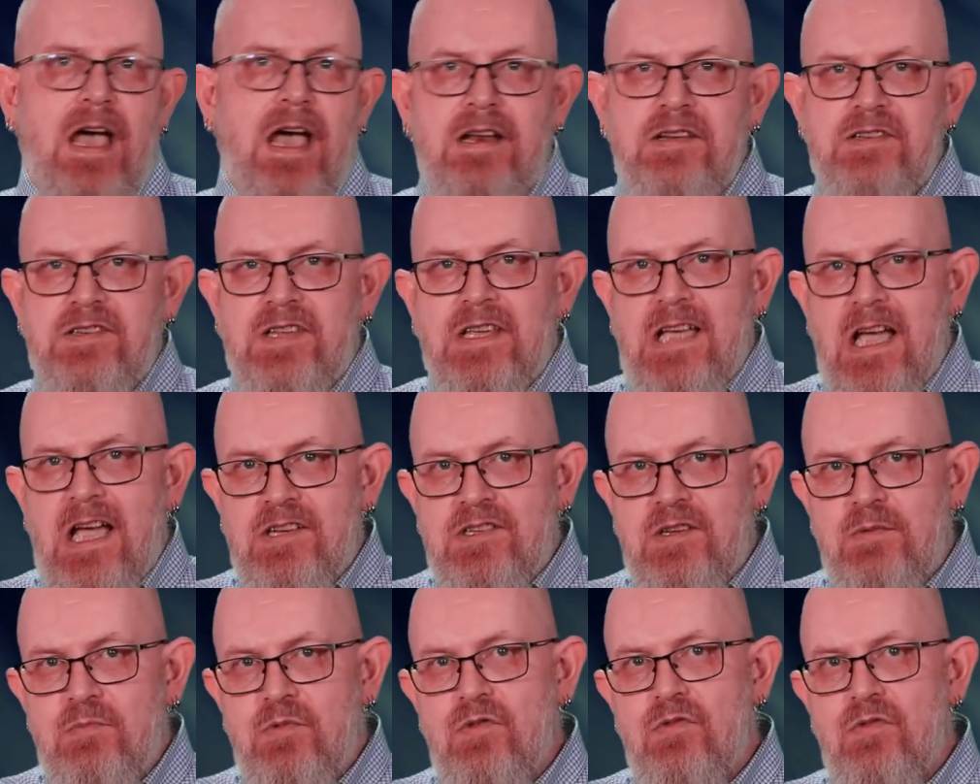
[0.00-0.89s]
and as the
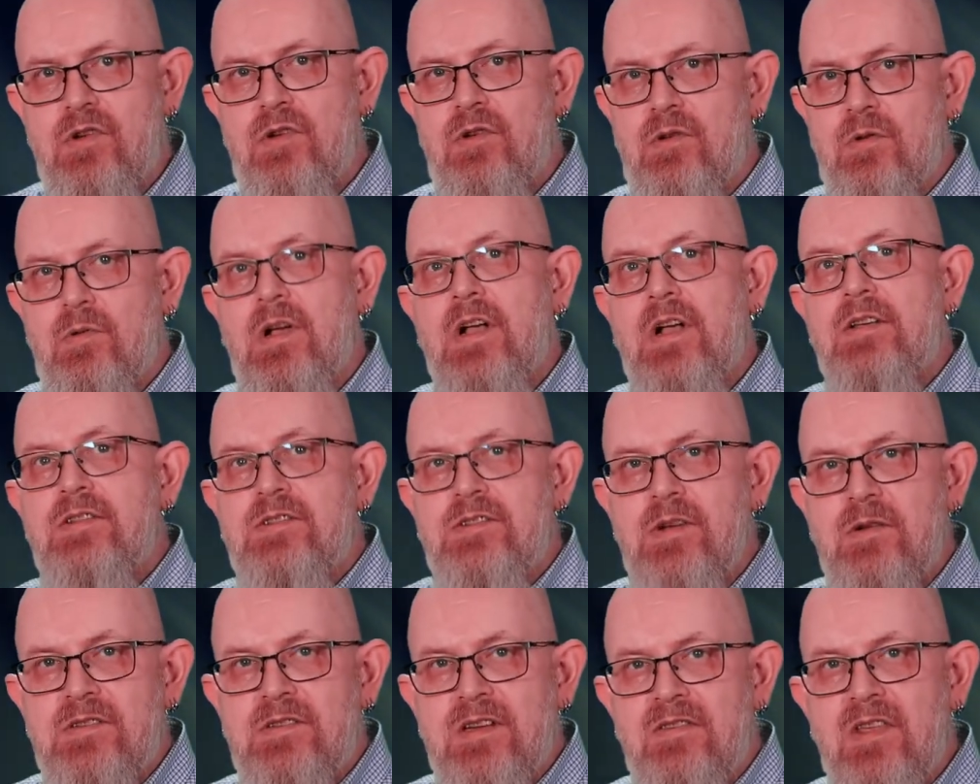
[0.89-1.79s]
chasm grew,
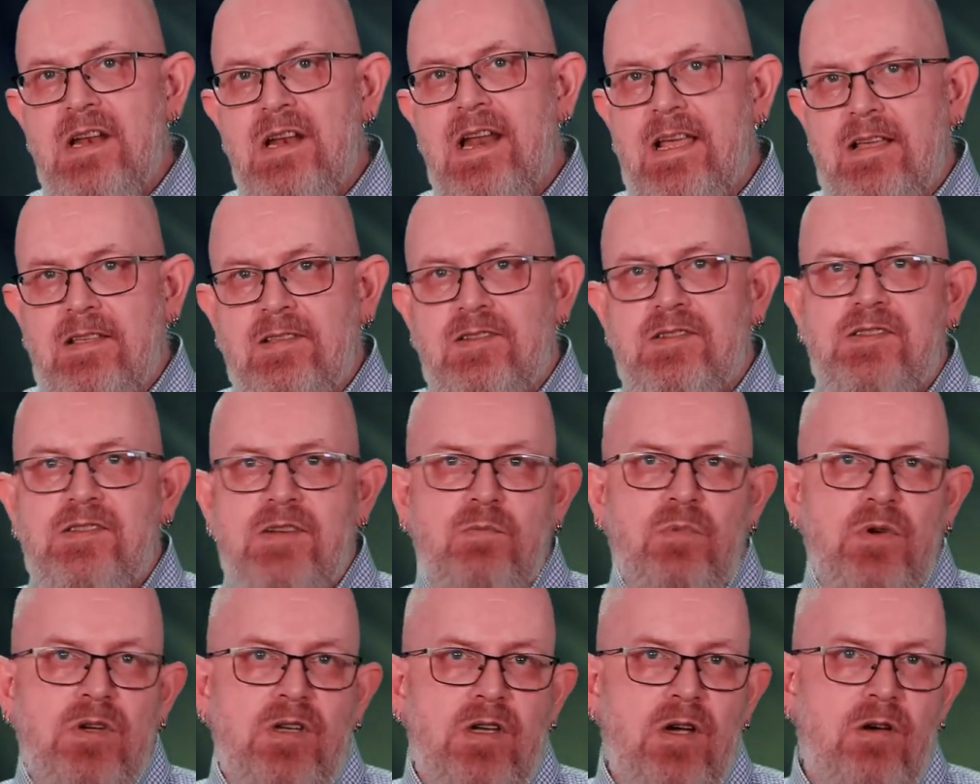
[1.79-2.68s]
so did the length
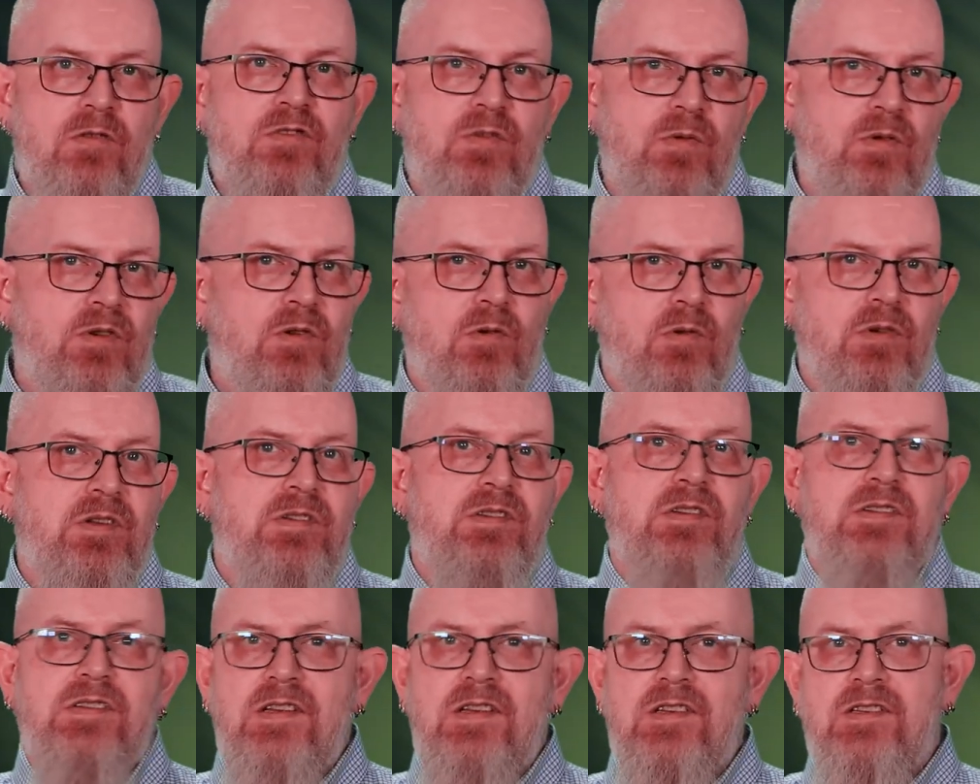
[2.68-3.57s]
some would go to in order
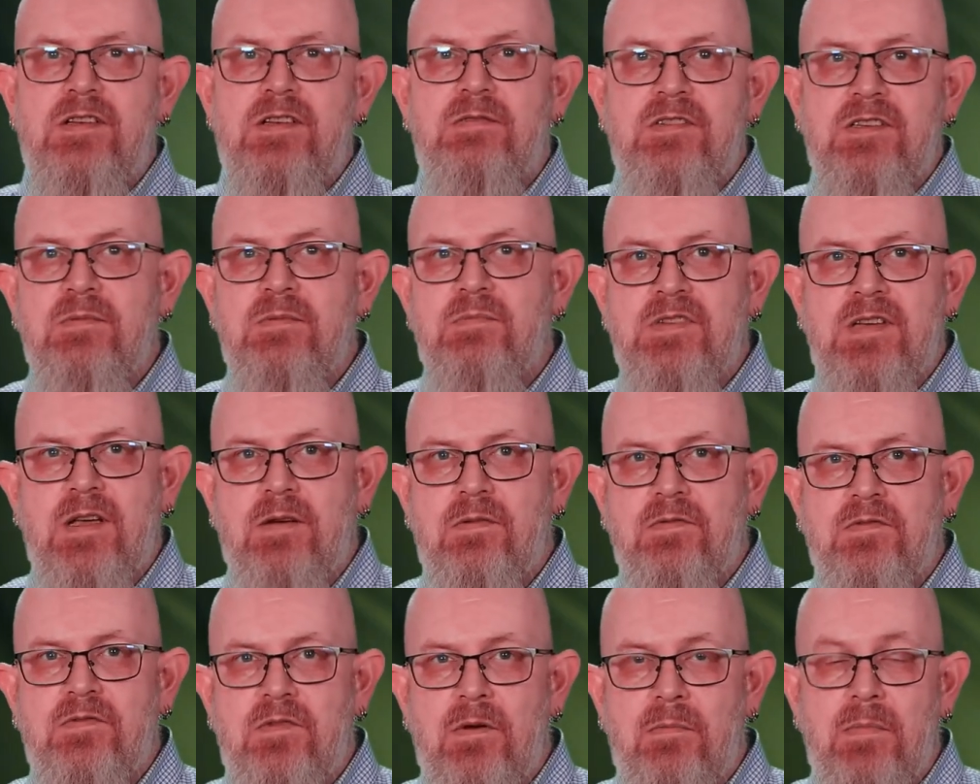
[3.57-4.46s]
to distance
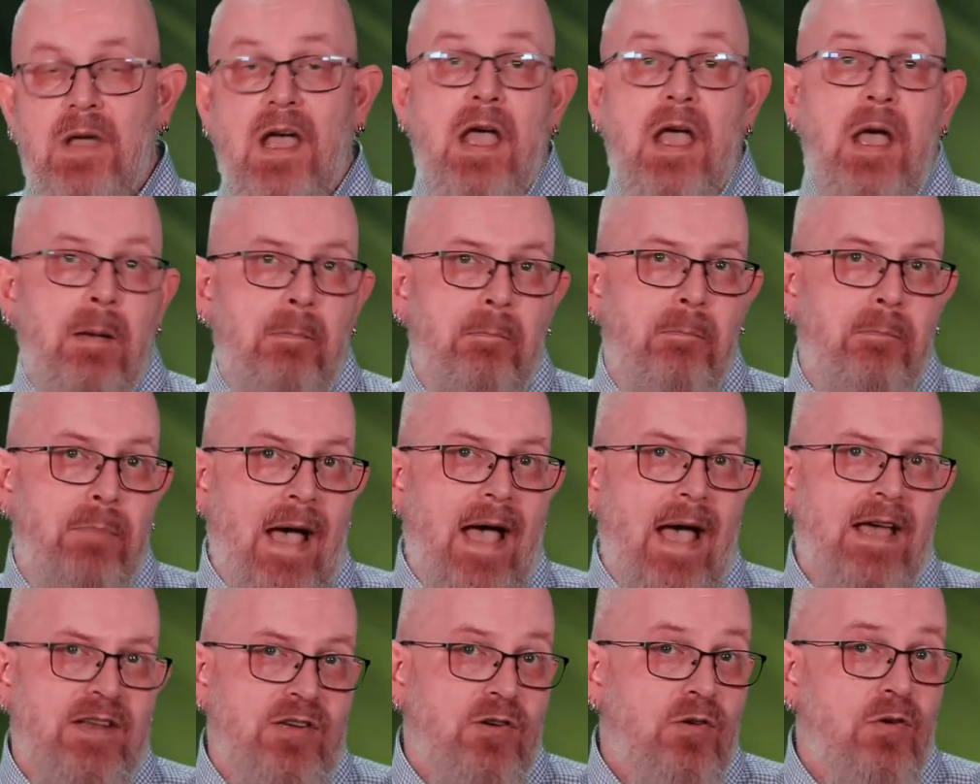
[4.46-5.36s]
themselves from
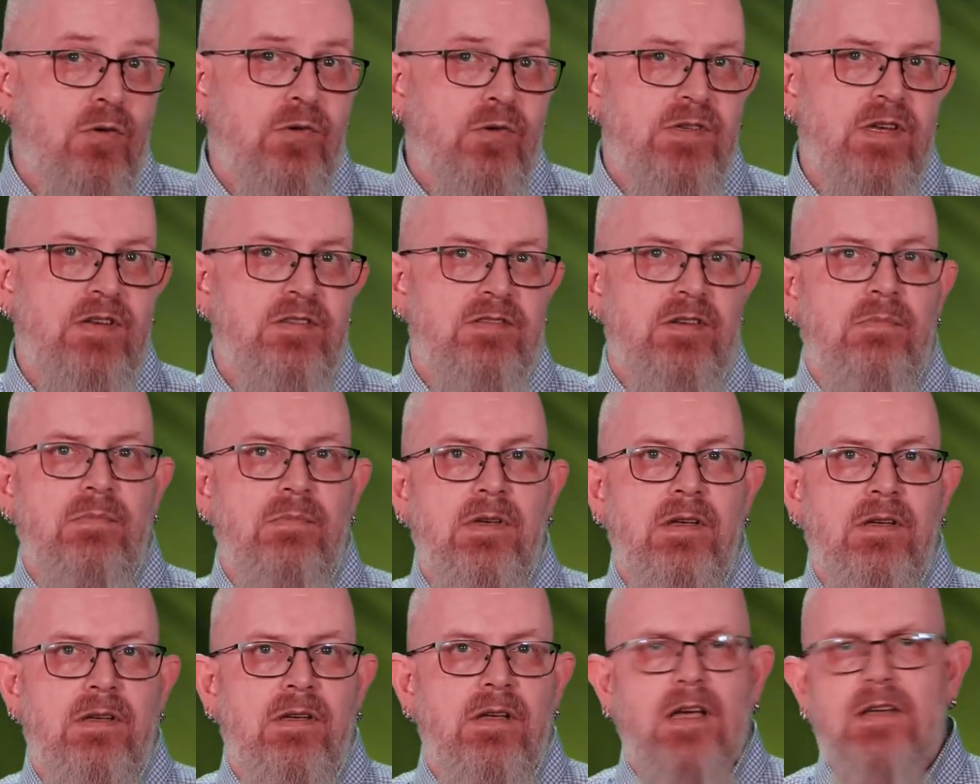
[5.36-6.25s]
bad
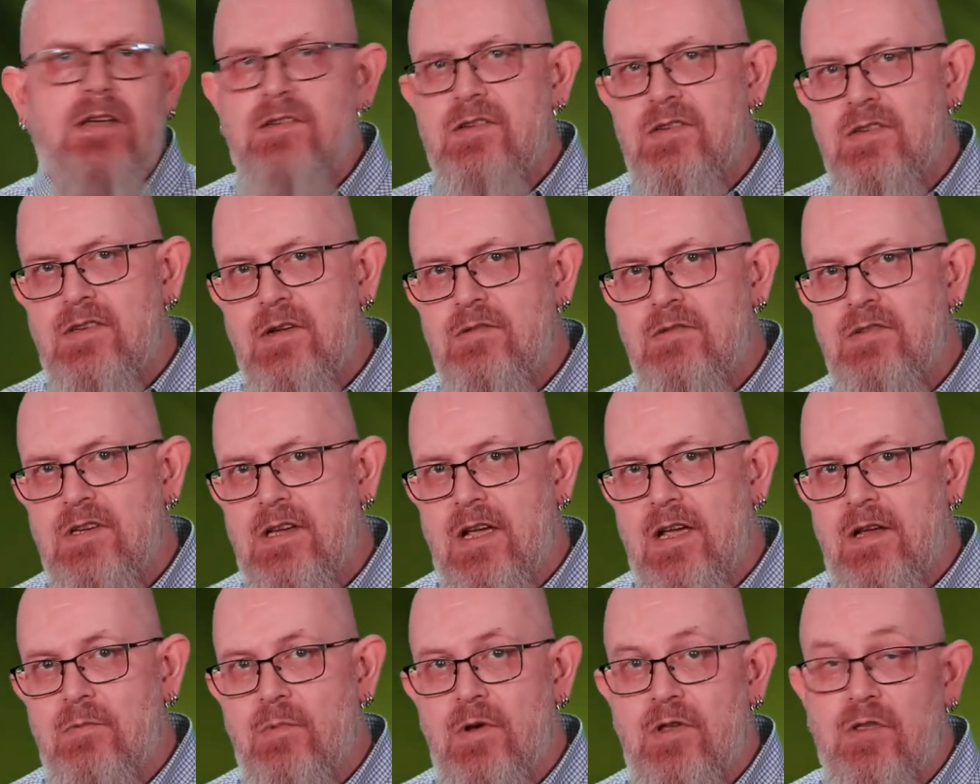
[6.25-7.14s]
autism and
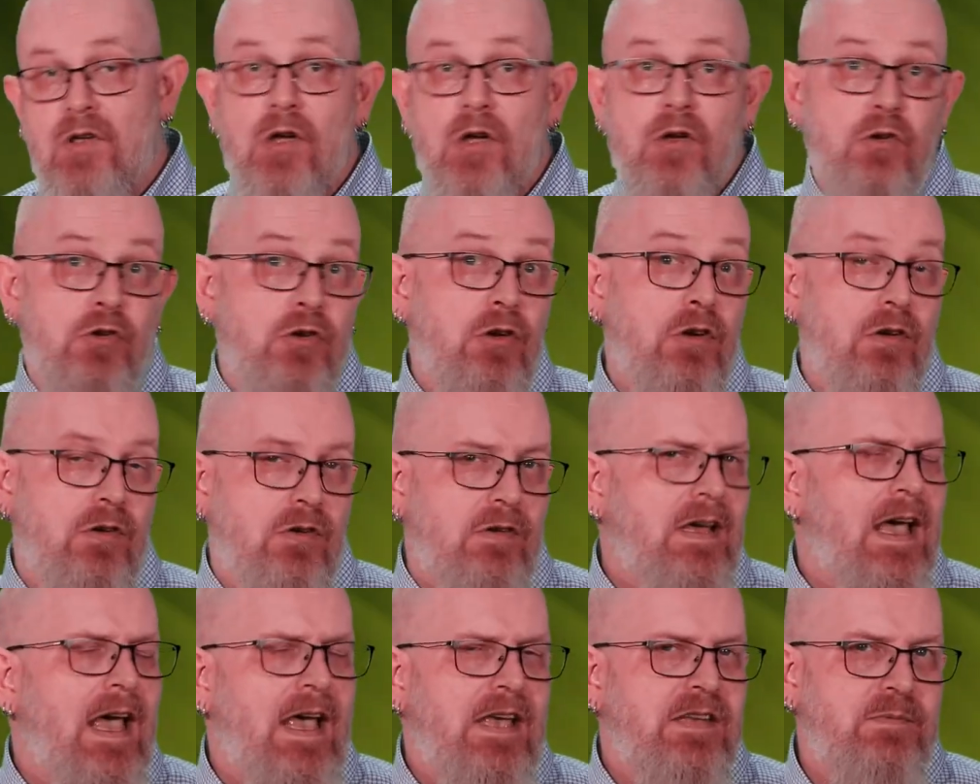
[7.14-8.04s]
associate with
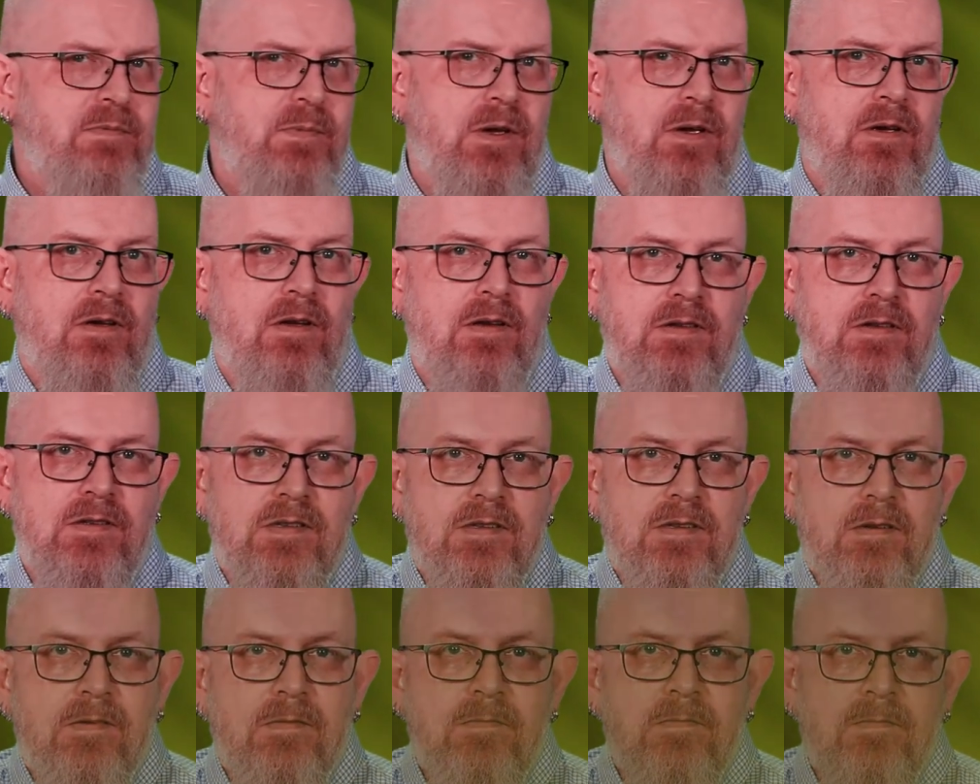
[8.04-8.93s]
good
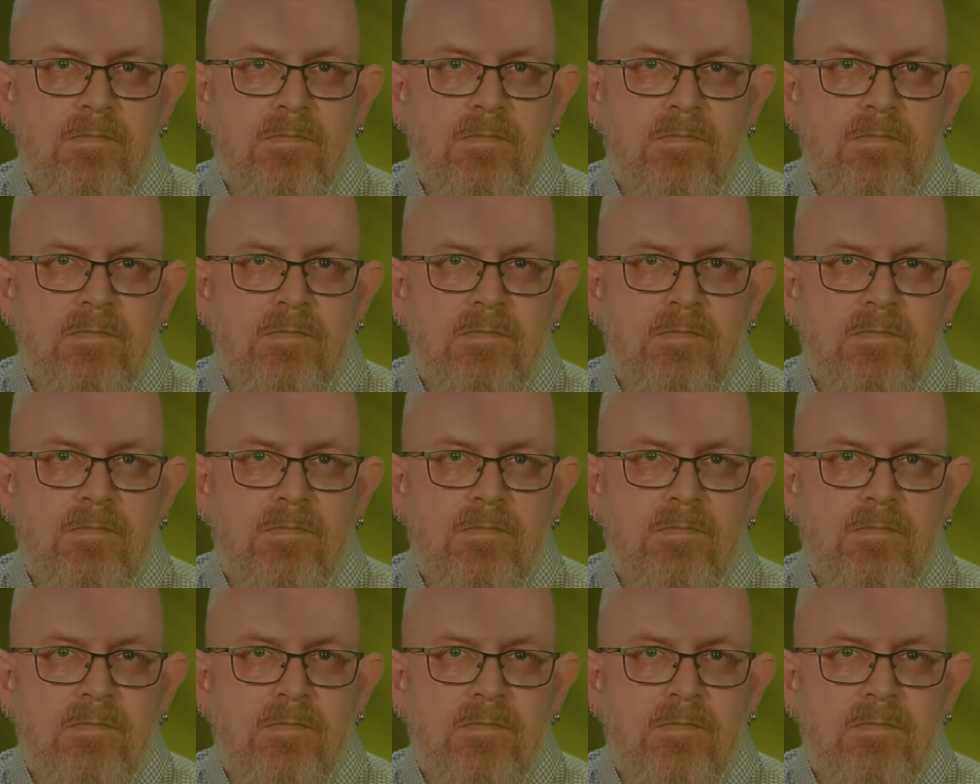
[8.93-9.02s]
Asperger's.